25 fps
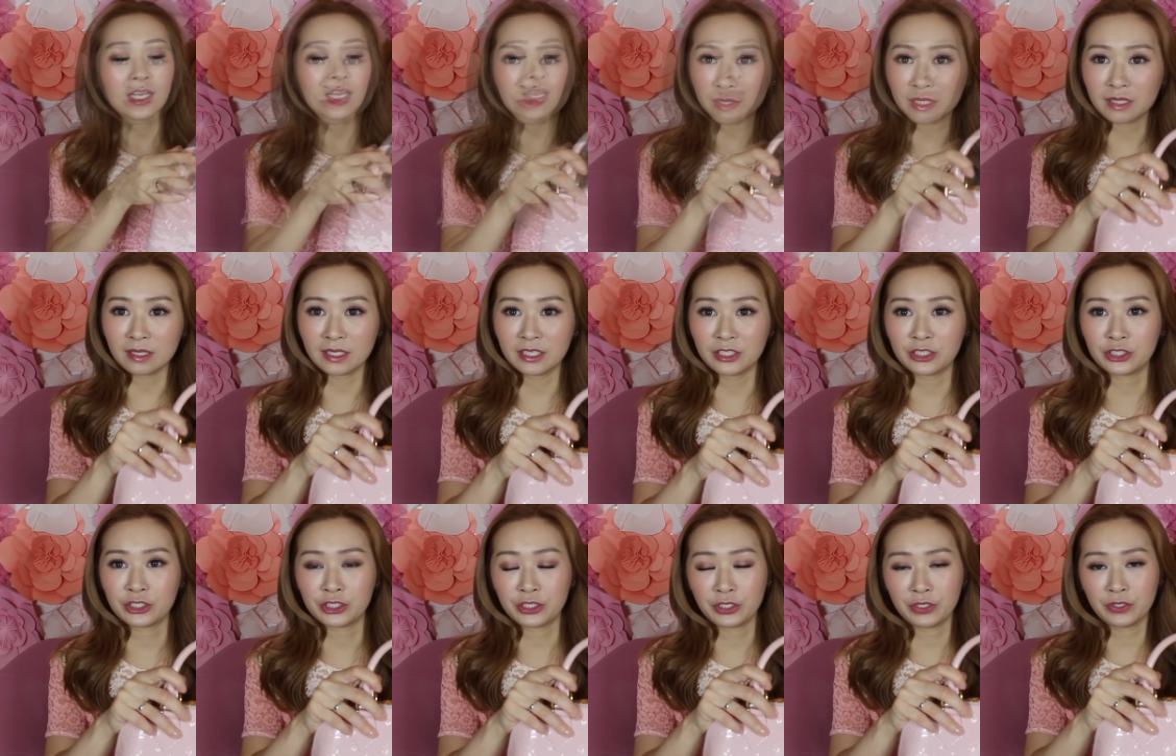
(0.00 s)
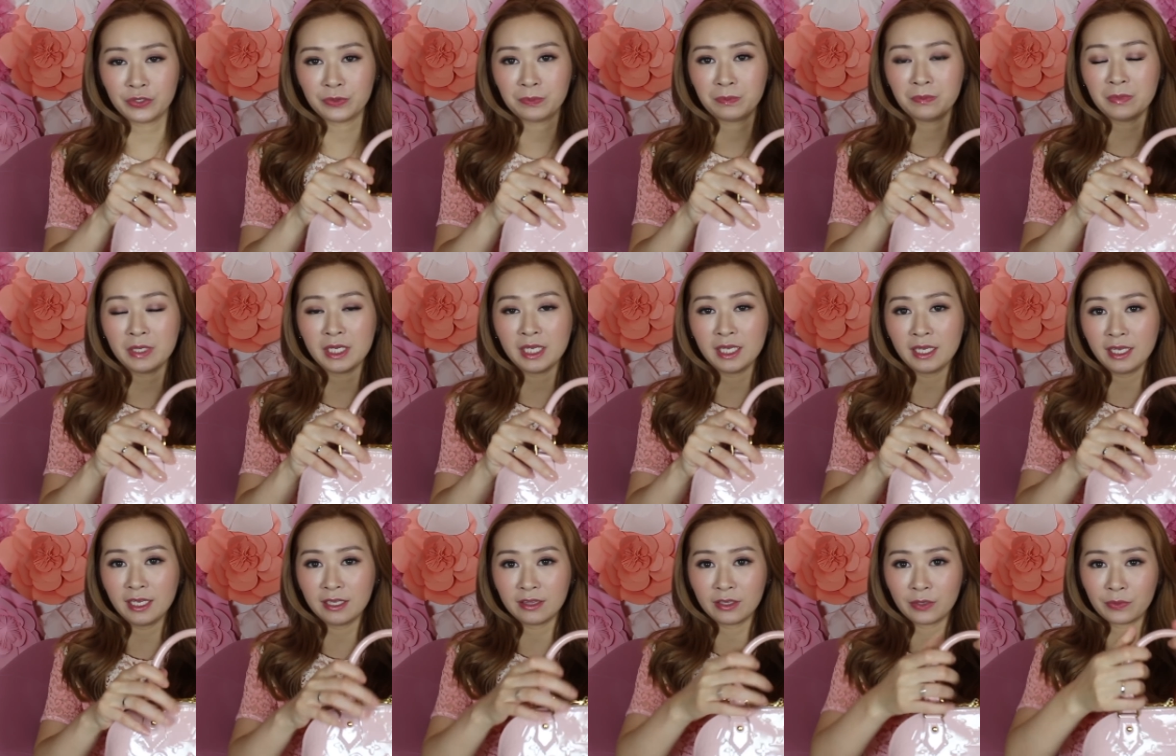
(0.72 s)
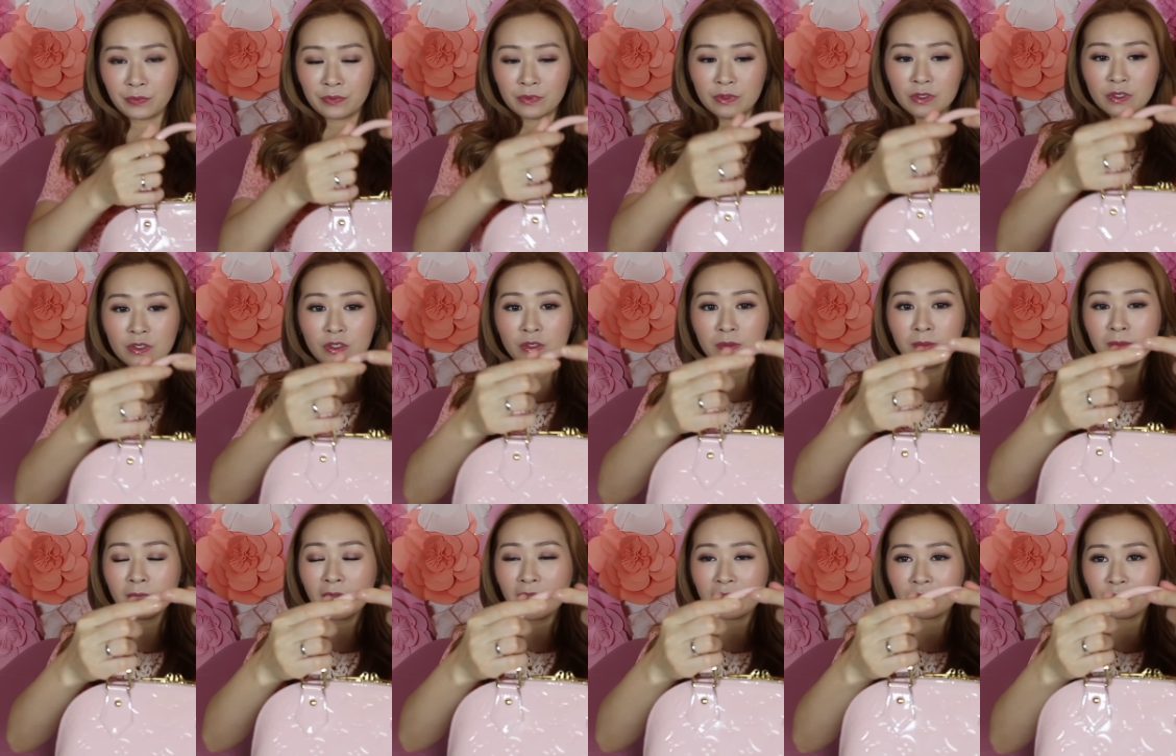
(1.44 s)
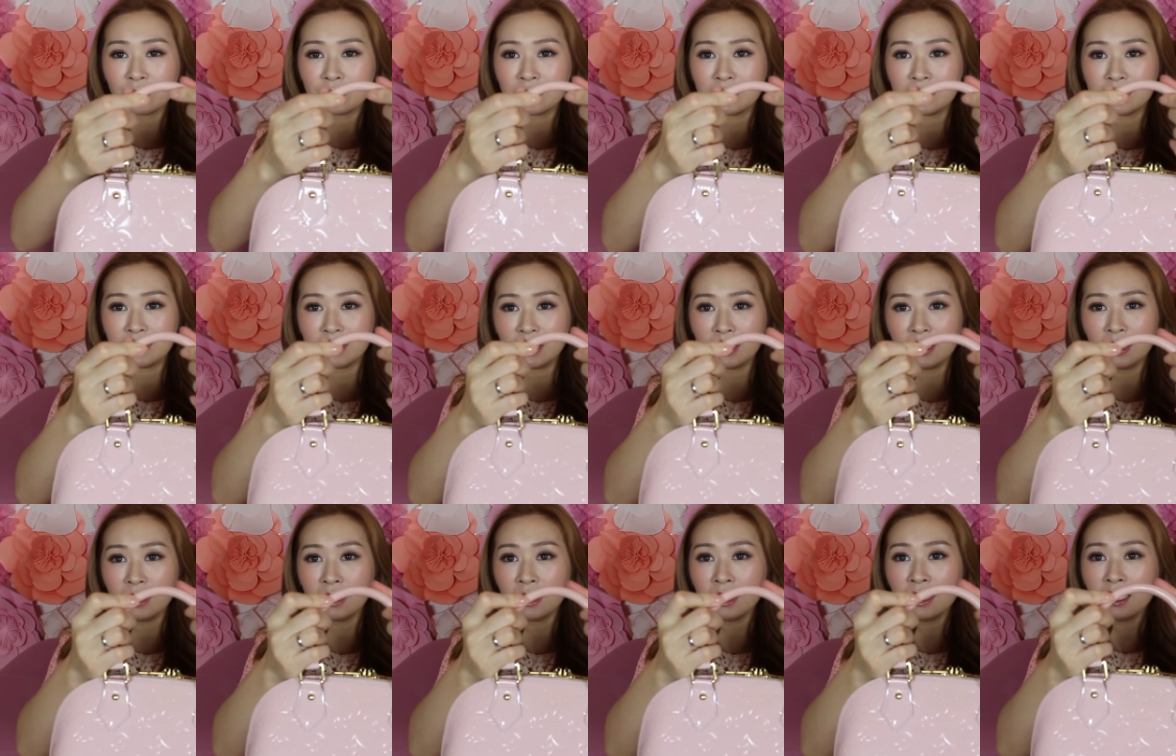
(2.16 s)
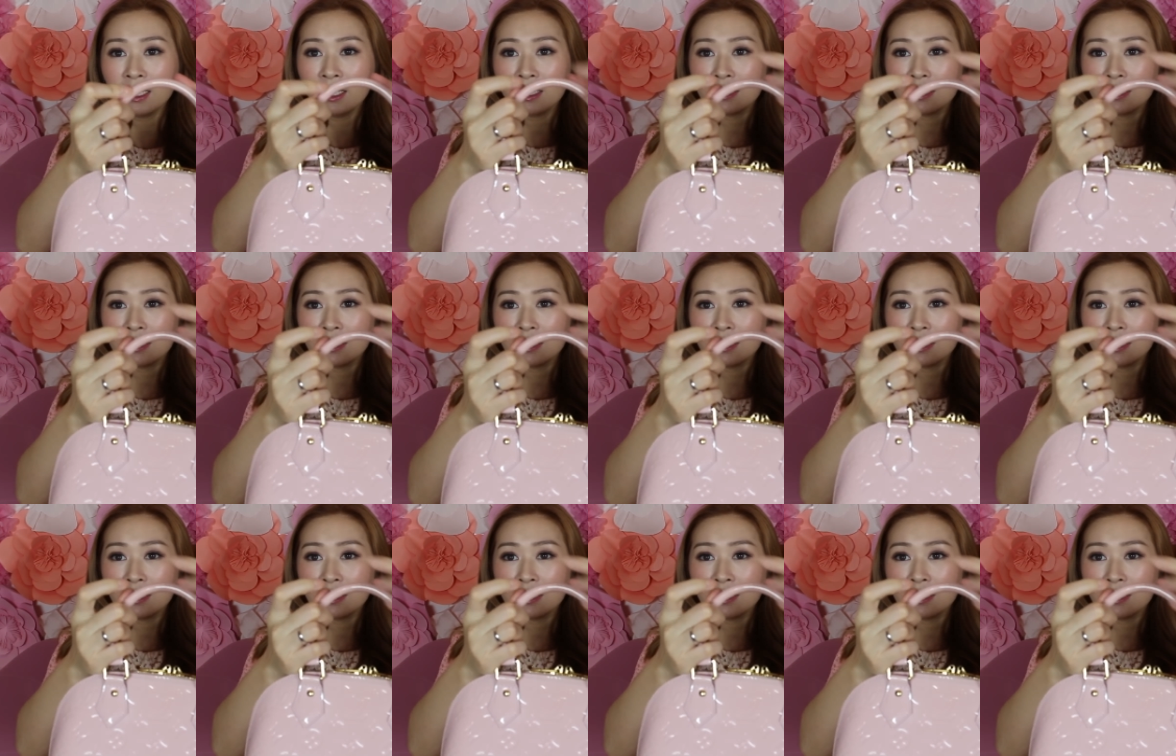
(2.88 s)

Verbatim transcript: When they showed me in the room, I could see